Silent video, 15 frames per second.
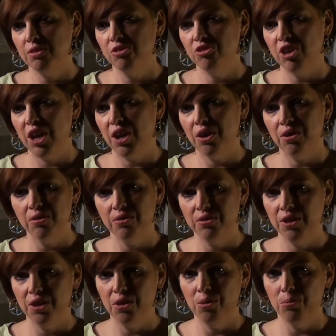
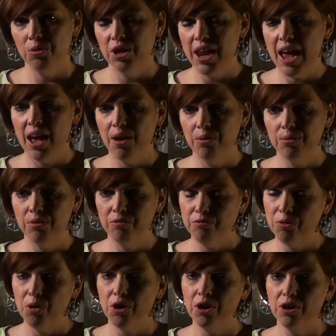Cher's, you know, renowned
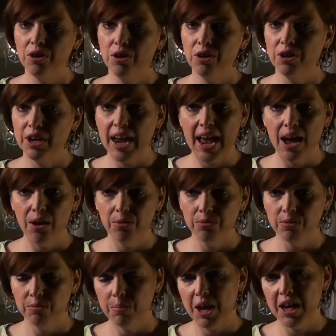for her
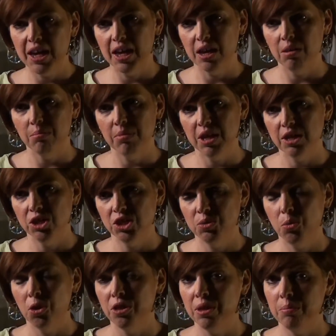gowns by him. And she
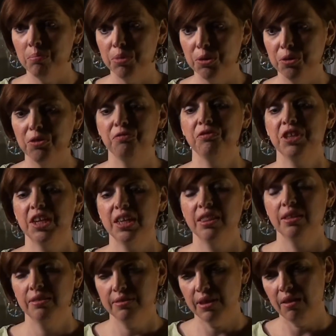wore them beautifully in
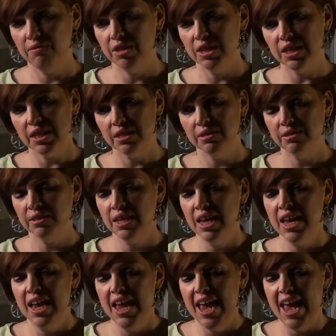the
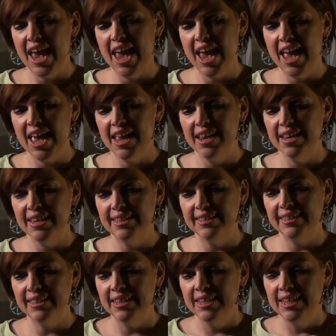70s. And
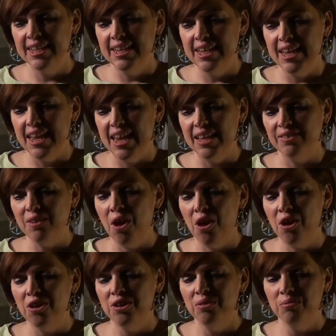it's
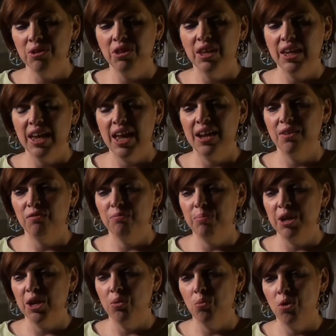hard to really kind of
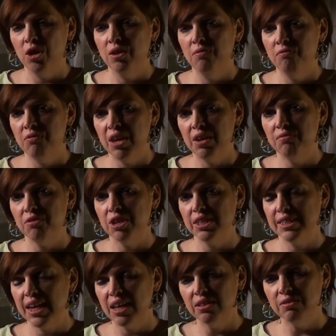pick one favorite
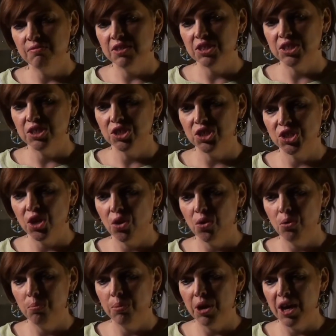television
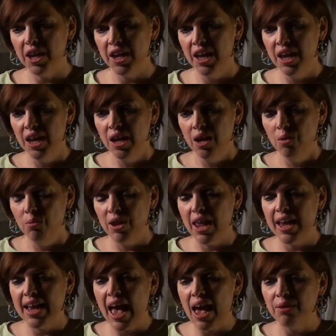show, but when
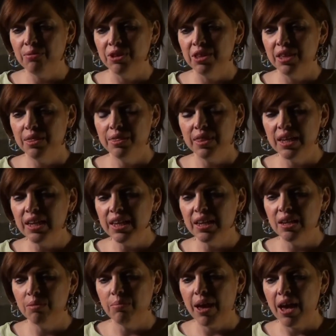I got really
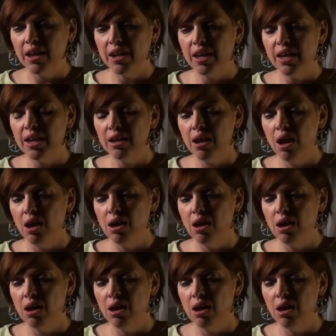thinking about it,